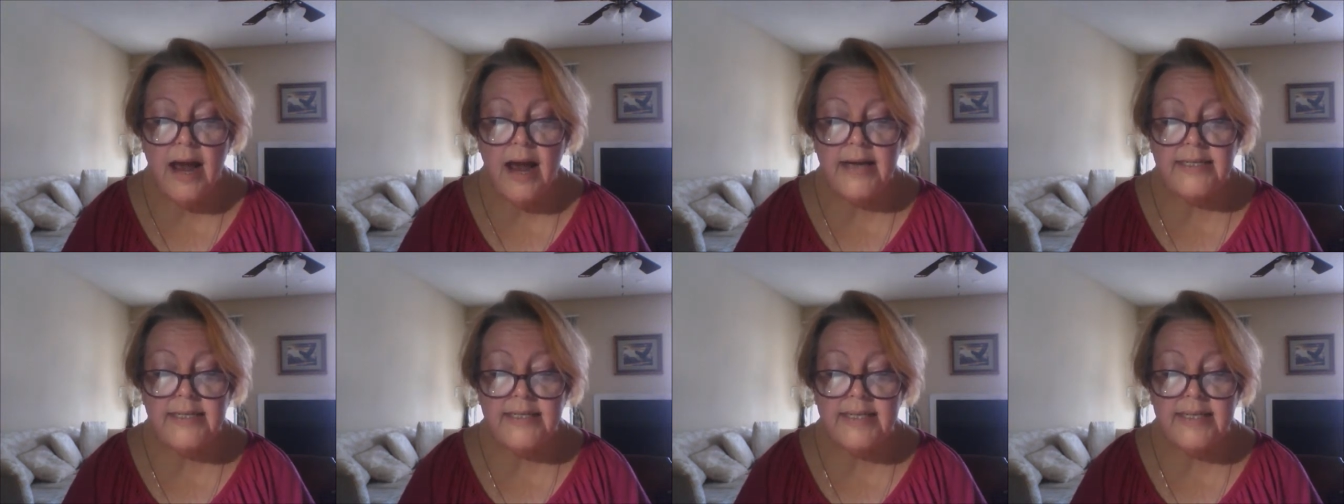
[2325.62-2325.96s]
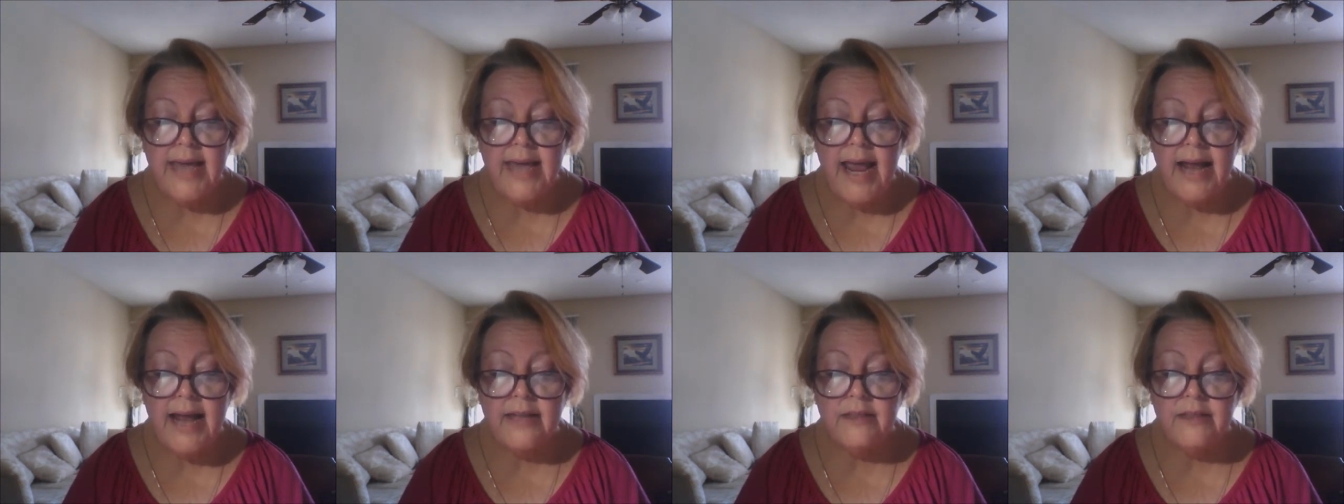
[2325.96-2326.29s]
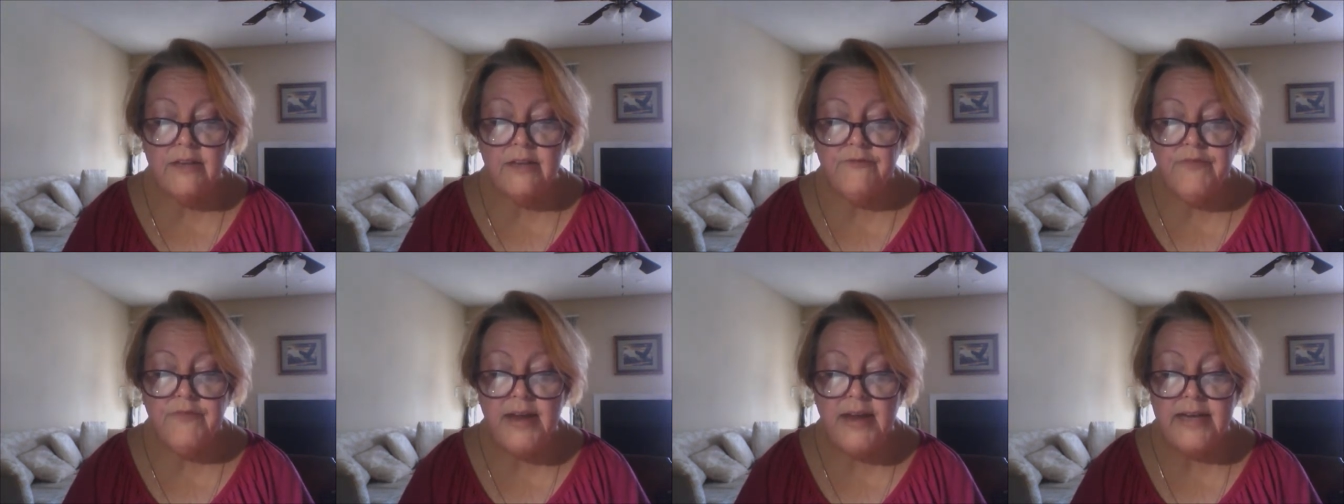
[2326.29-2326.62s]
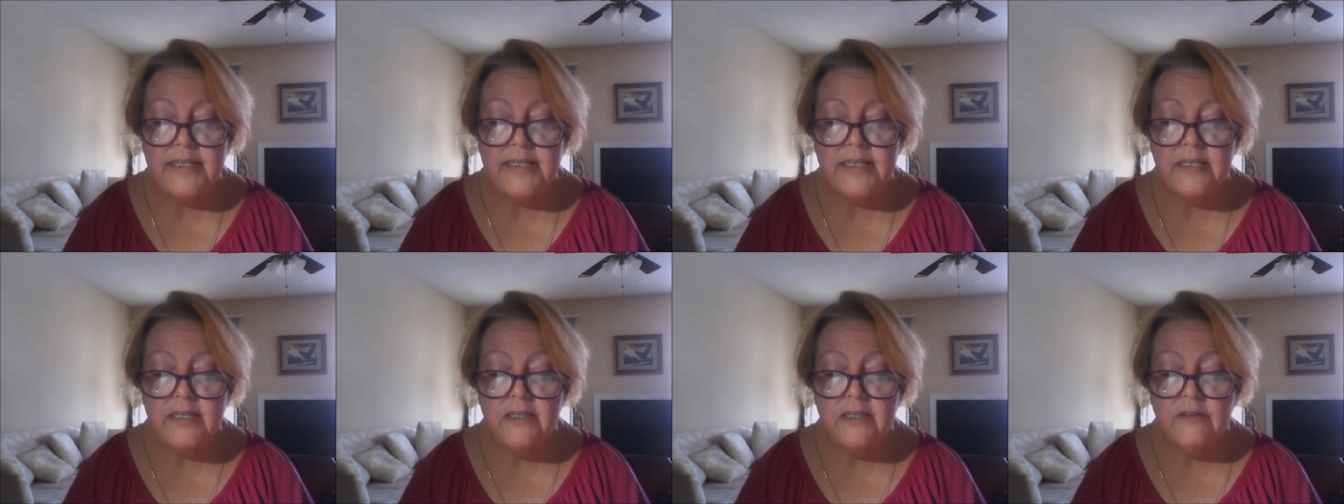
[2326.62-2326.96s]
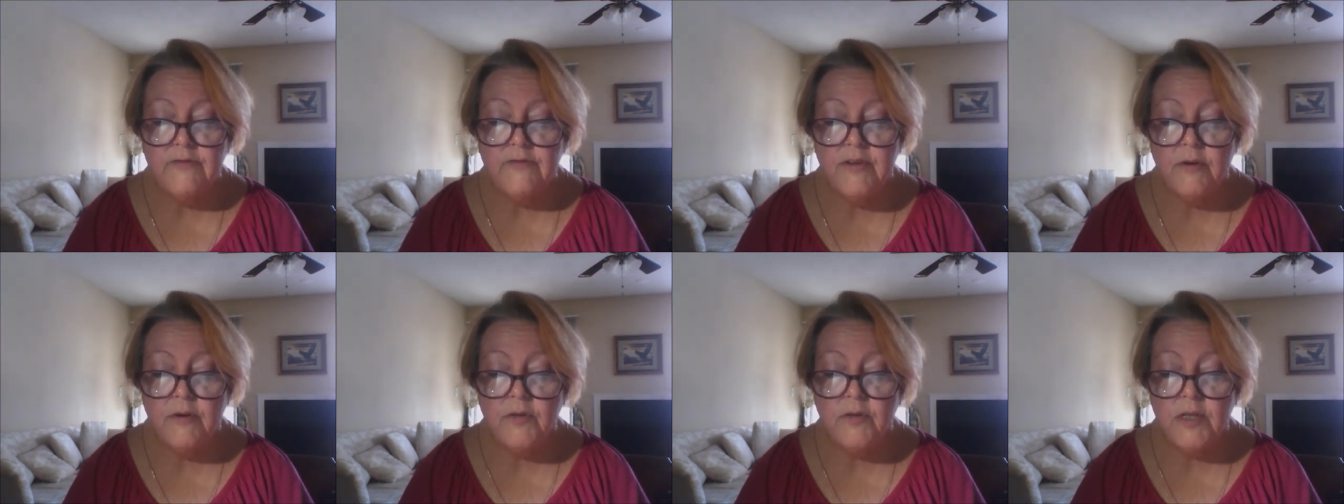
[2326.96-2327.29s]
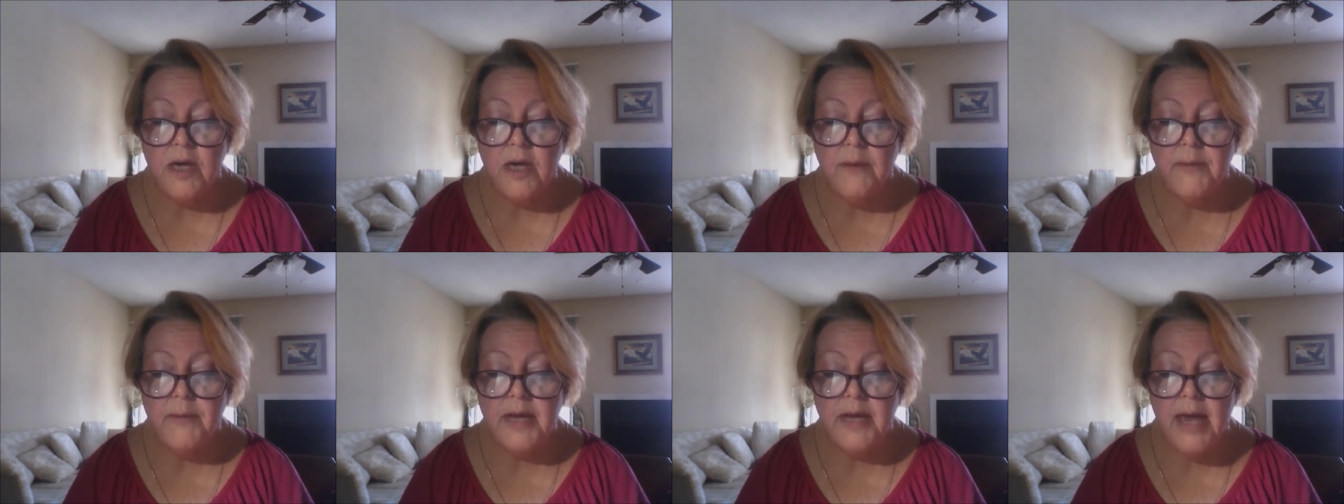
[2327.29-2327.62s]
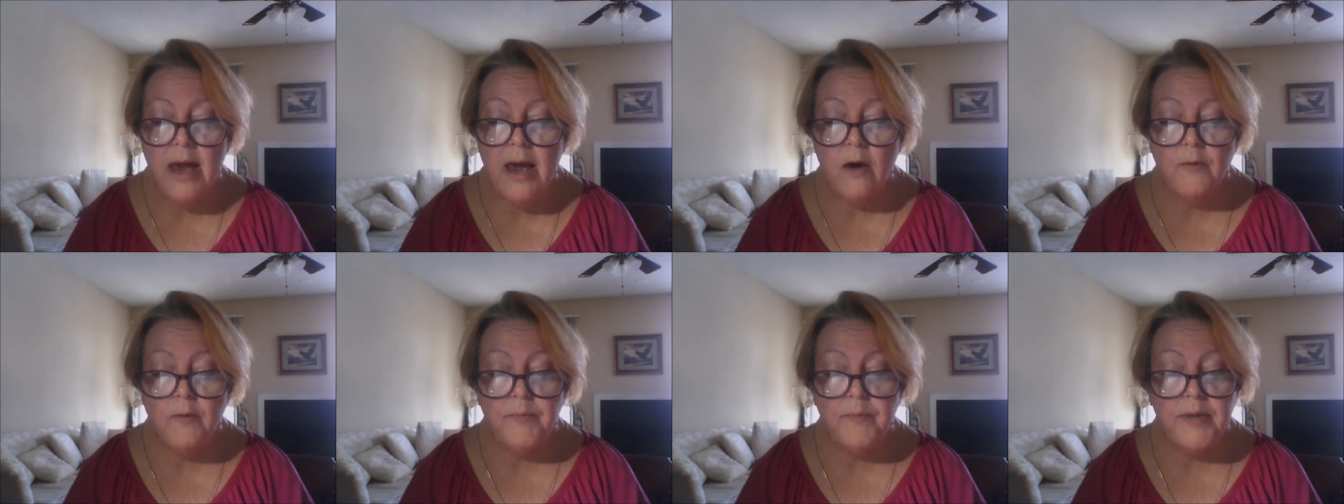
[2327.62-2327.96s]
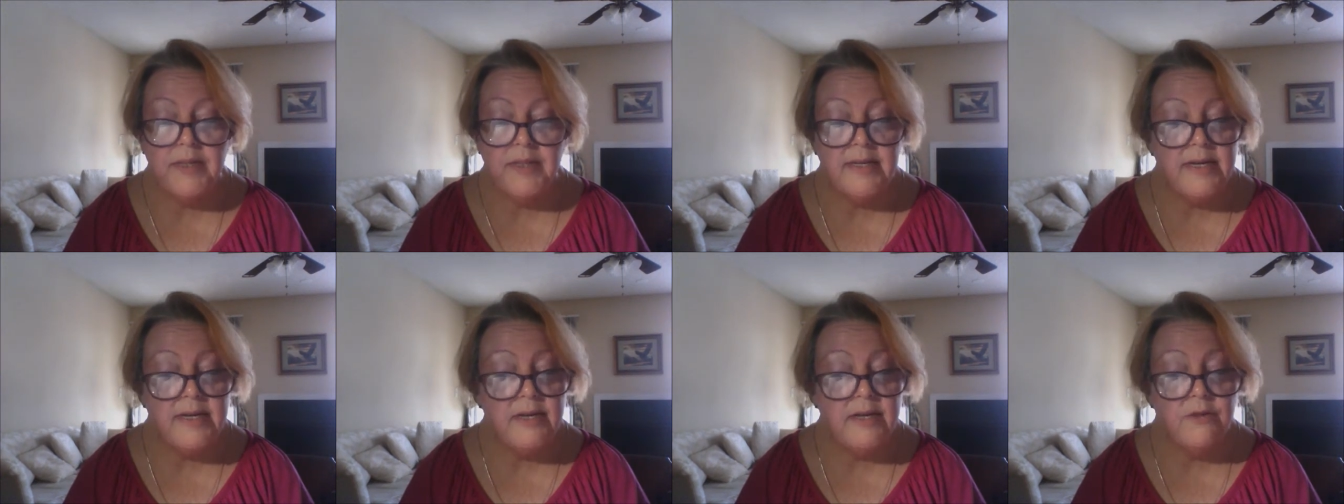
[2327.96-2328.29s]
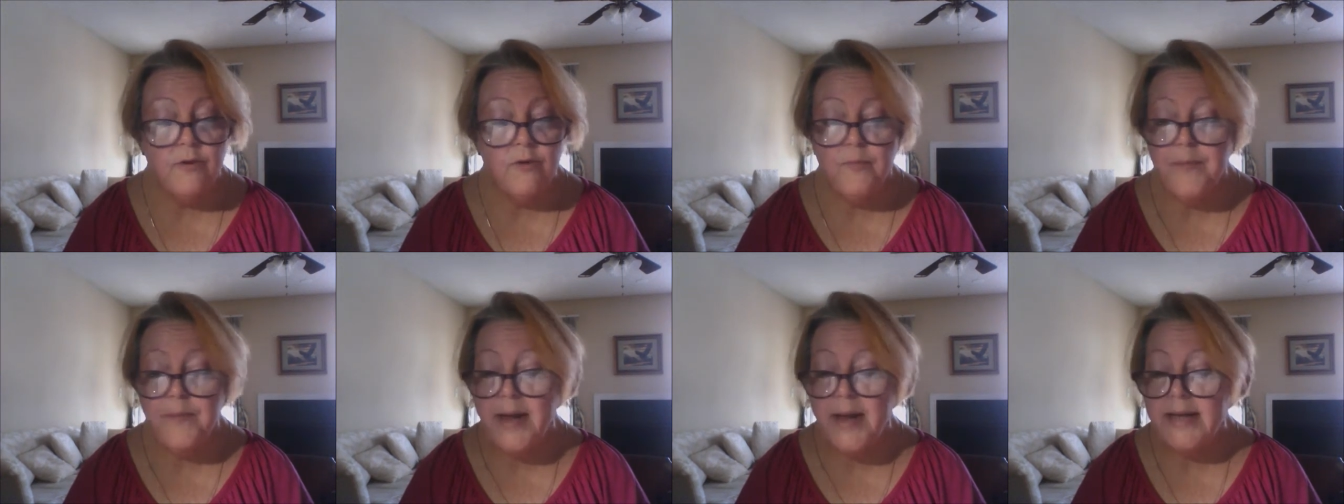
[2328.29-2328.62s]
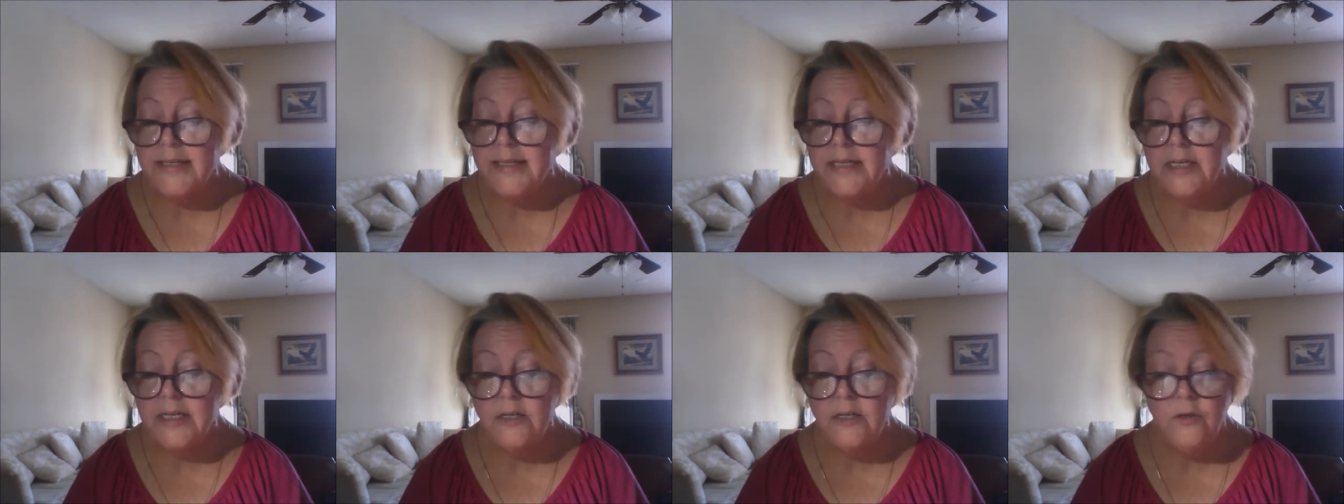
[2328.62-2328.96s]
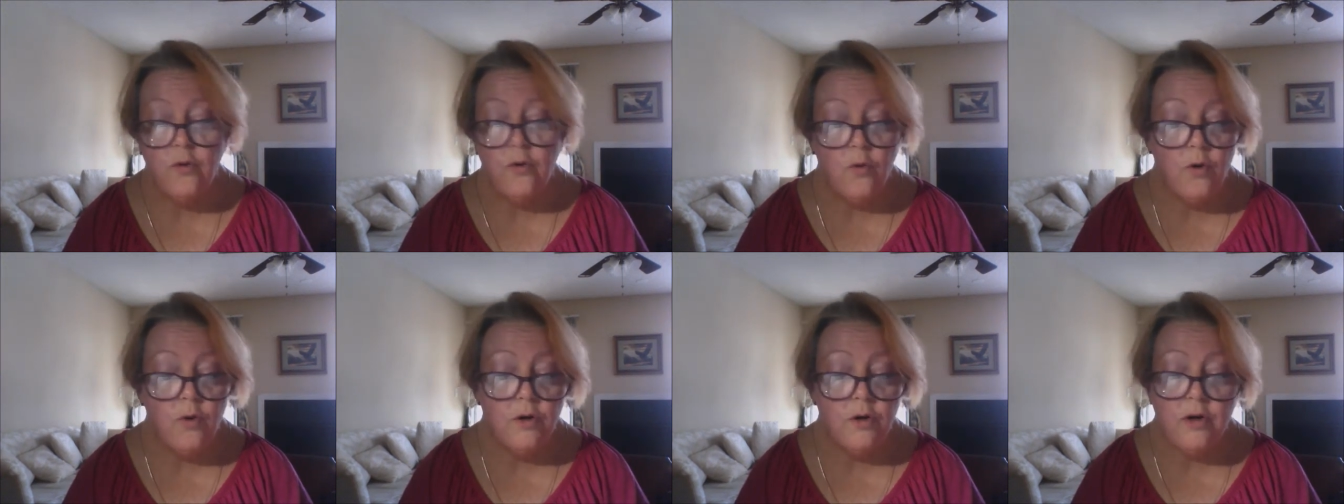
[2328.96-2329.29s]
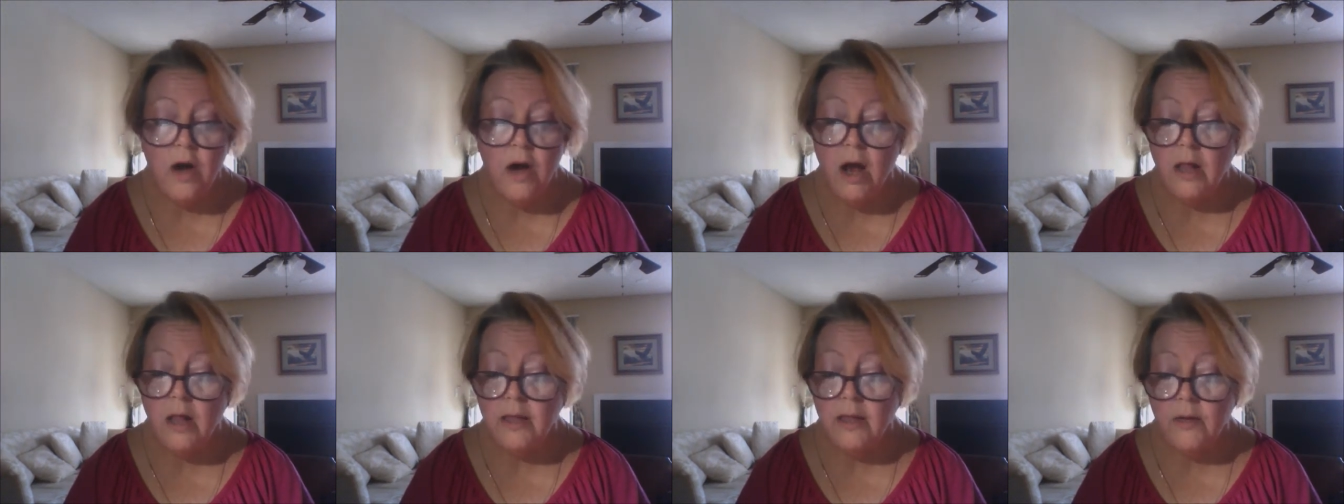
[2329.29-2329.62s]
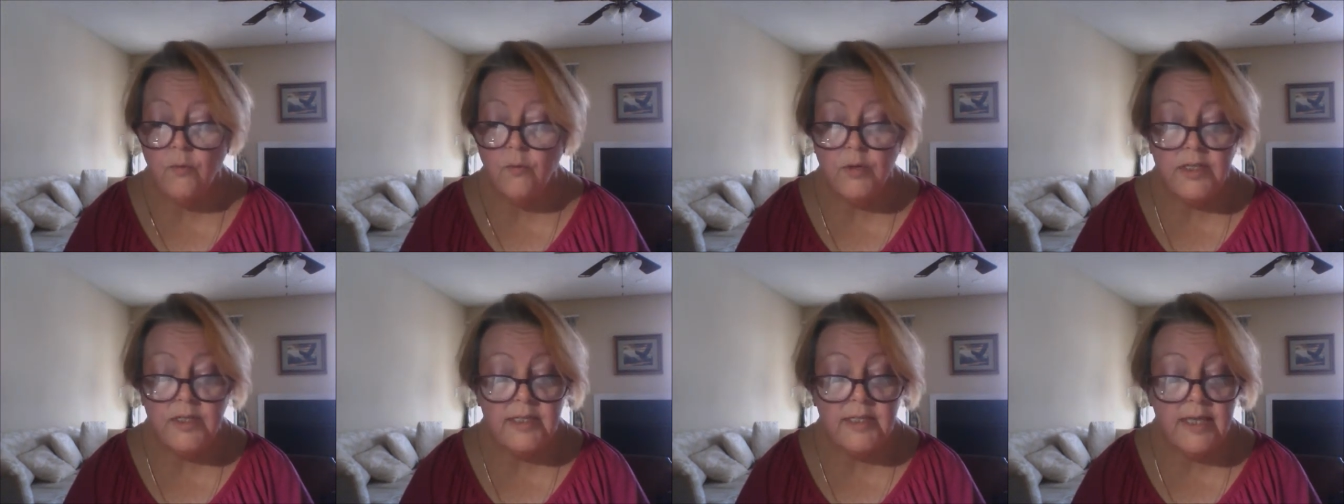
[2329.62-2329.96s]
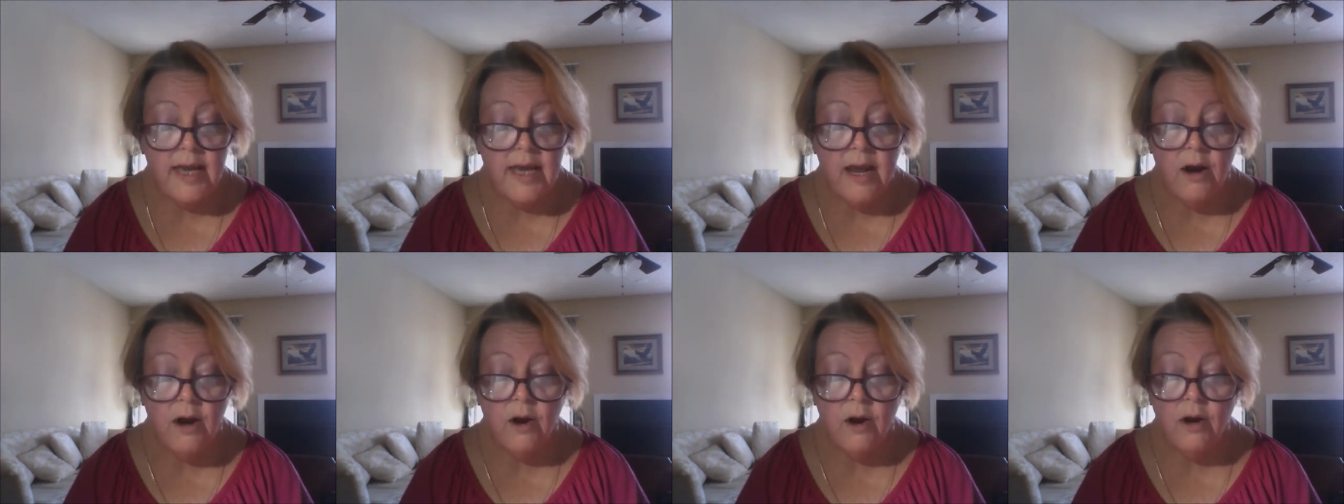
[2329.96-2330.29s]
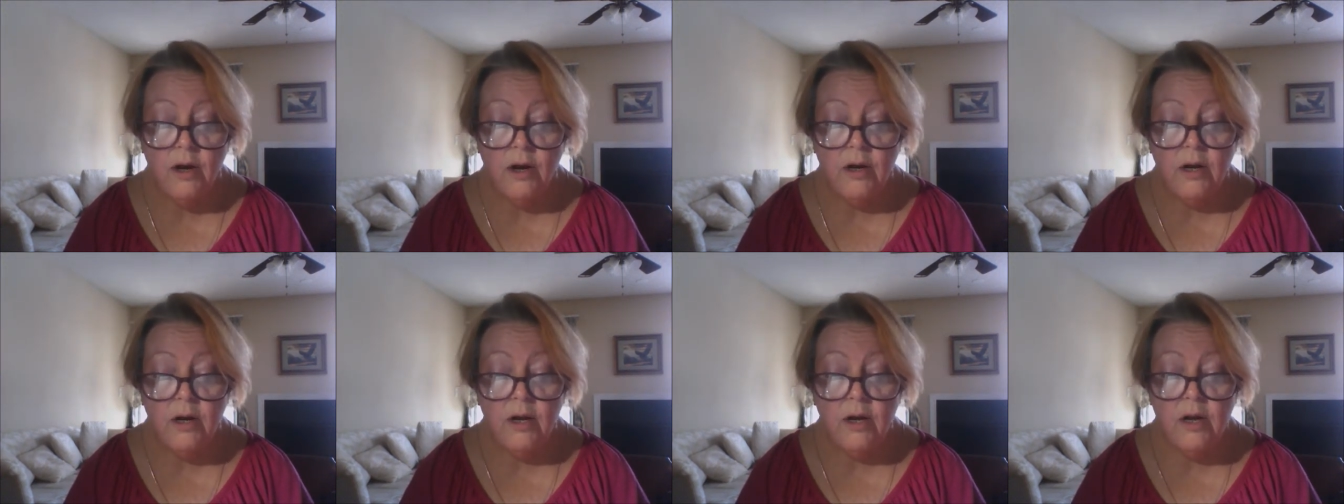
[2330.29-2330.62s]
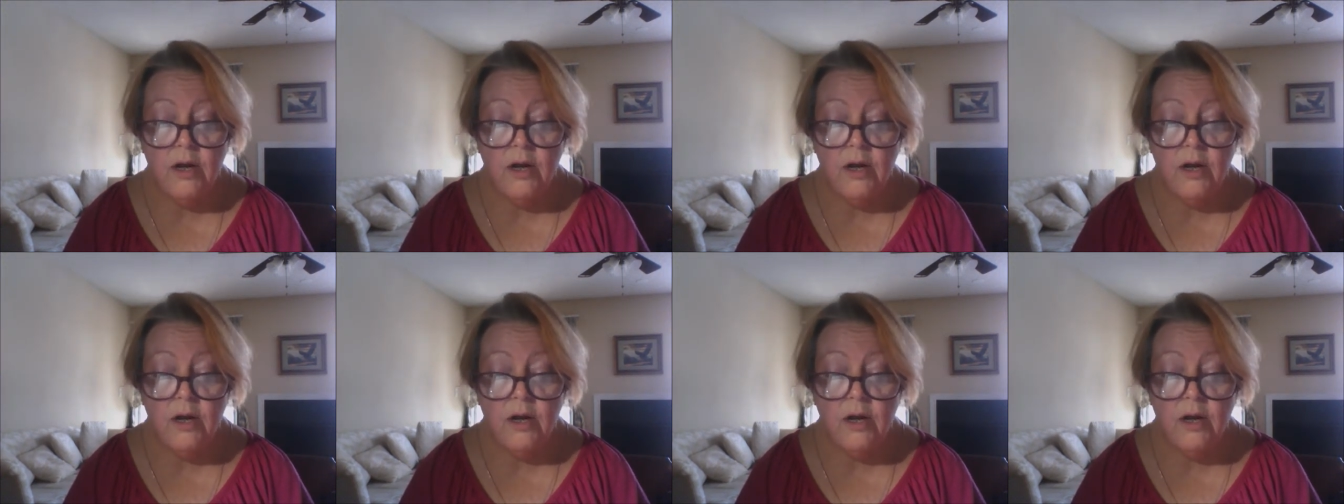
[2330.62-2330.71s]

I scanned the faces of those coming out, but neither Betsie nor Nollie was there,